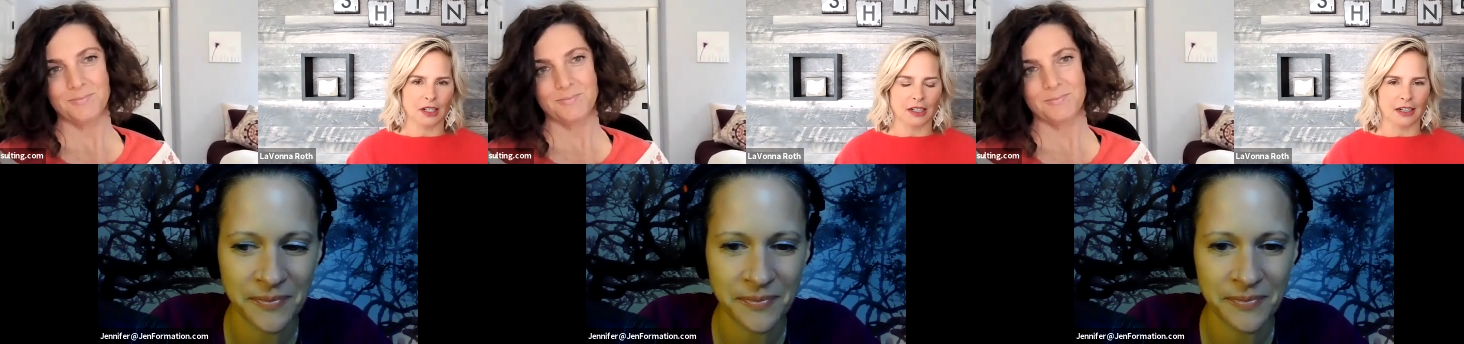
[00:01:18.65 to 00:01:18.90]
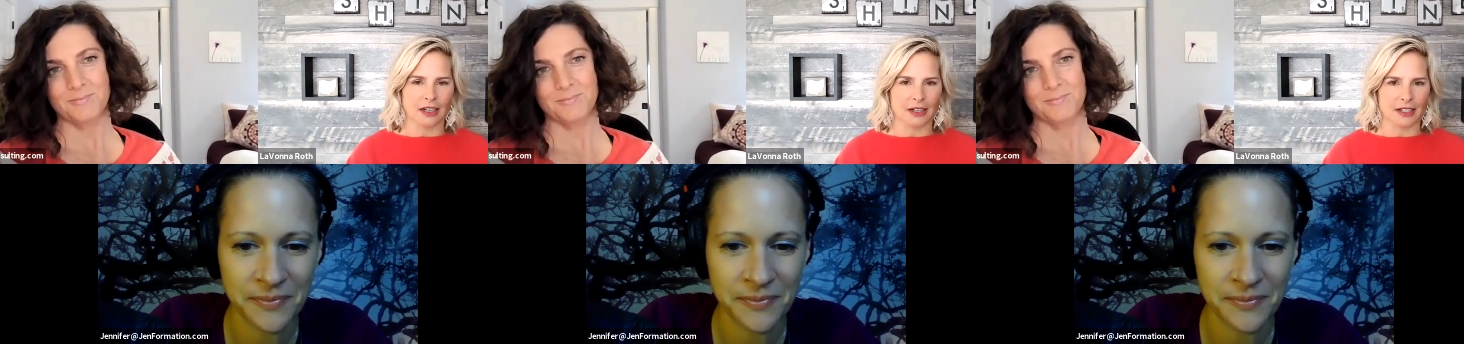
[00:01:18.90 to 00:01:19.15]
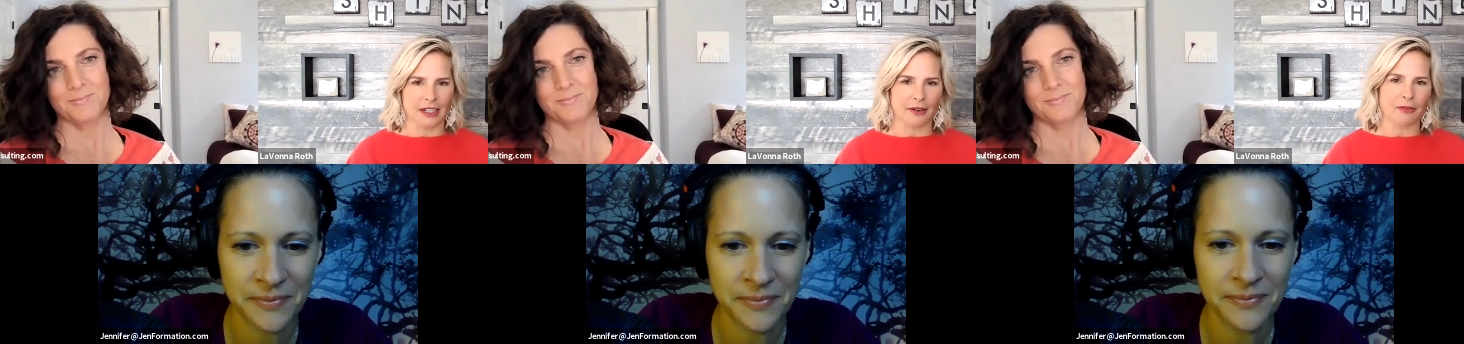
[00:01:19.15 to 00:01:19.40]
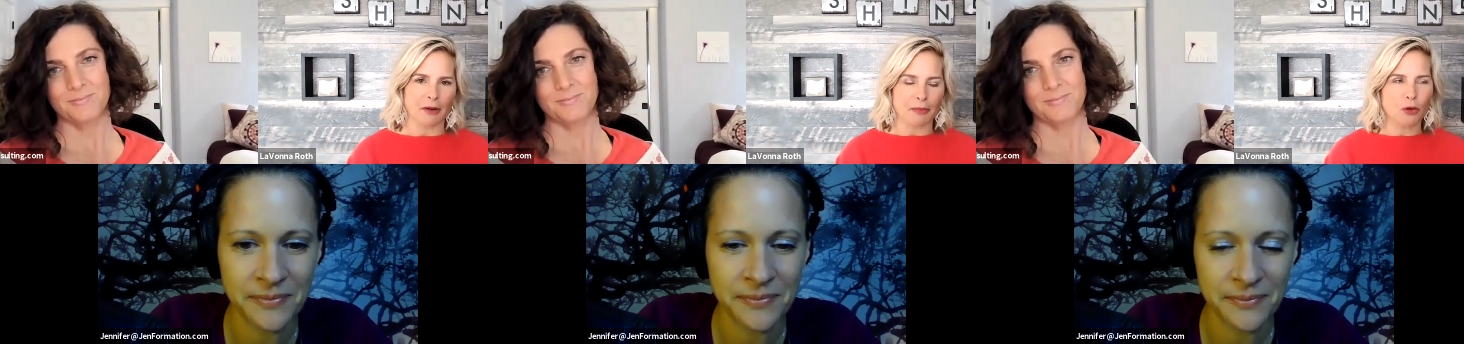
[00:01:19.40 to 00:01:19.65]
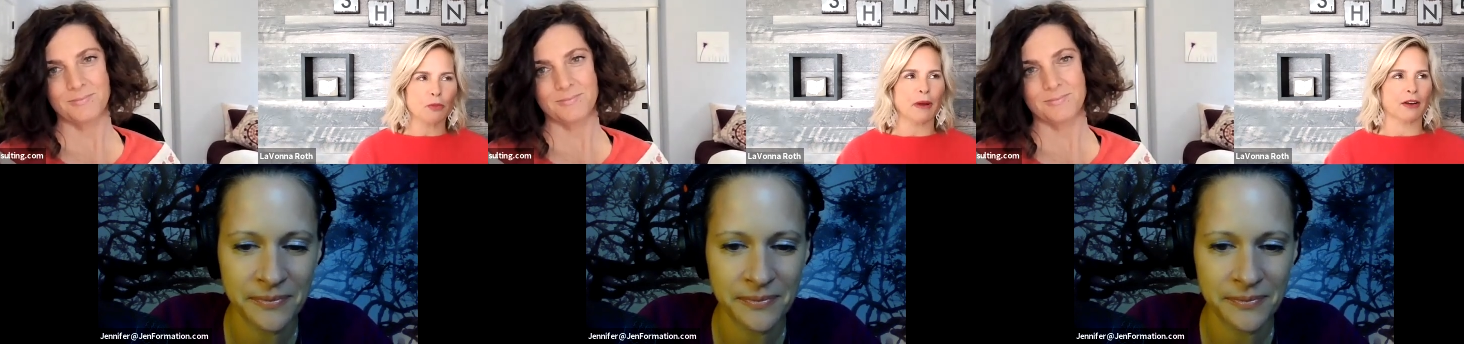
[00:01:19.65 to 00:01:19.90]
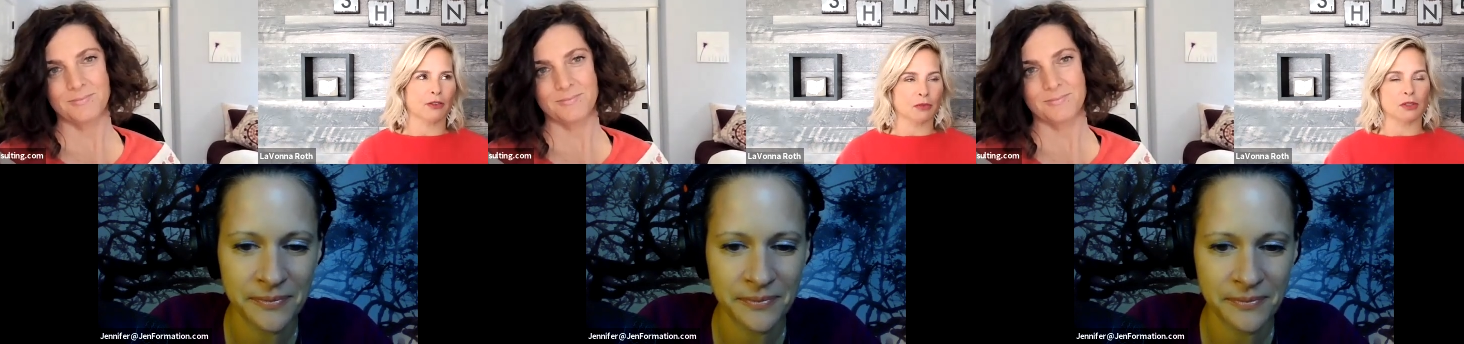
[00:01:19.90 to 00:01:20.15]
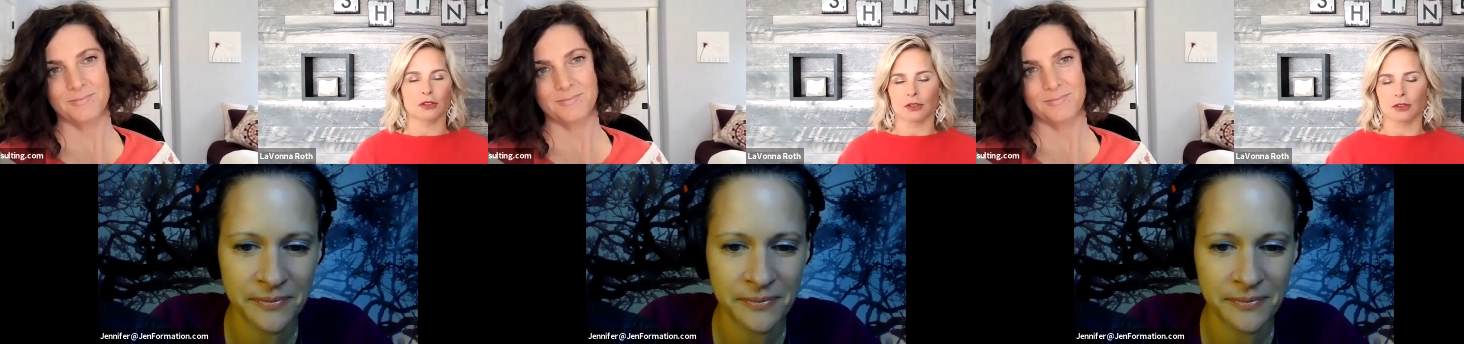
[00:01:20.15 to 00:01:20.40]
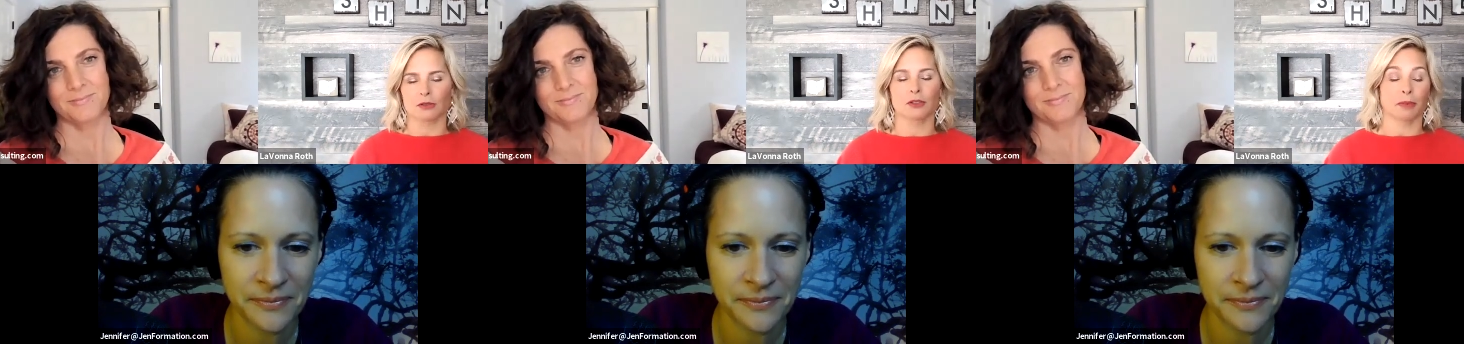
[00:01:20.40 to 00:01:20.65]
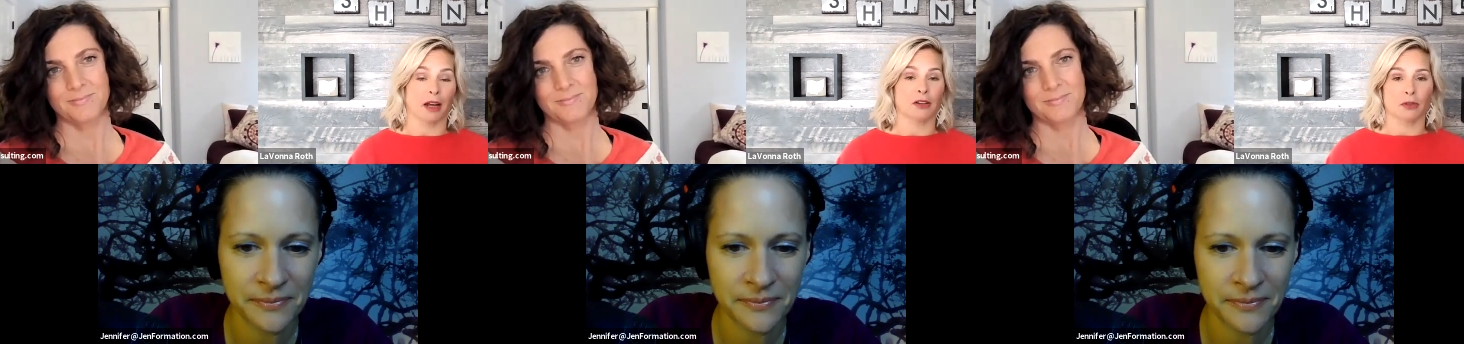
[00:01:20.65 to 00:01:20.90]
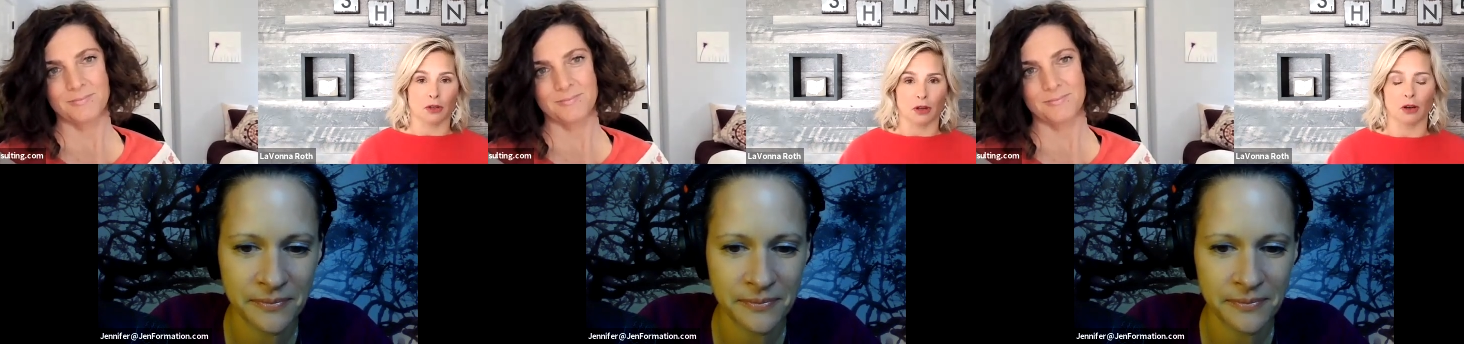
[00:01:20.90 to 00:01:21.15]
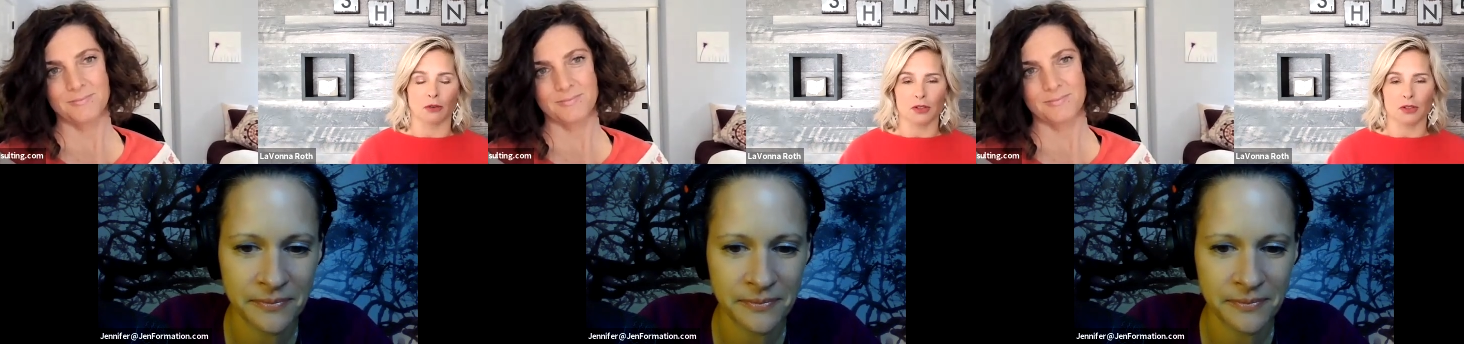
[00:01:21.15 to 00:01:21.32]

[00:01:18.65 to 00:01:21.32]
Speaker 1: Uh, I've, I've pulled back from, to be honest with you, uh,